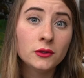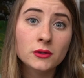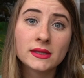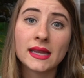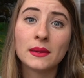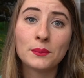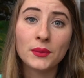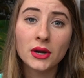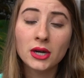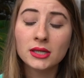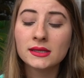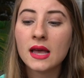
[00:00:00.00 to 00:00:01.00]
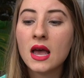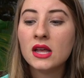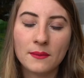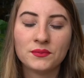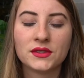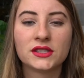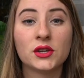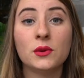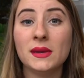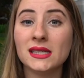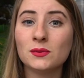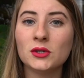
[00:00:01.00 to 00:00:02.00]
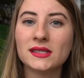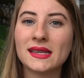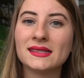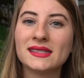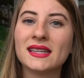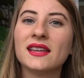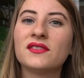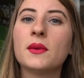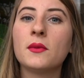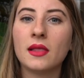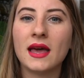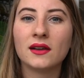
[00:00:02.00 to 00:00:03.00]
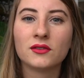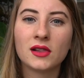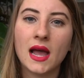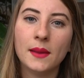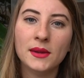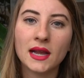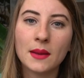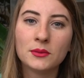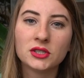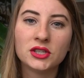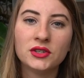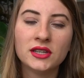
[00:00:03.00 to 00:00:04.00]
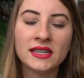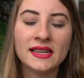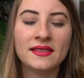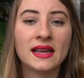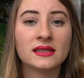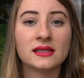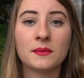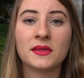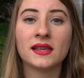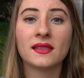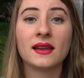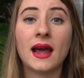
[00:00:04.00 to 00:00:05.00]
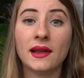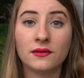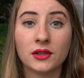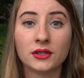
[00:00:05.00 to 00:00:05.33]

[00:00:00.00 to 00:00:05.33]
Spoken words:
foods like birds. So it makes more sense to give them a lot of climbing opportunity, and that's something that I've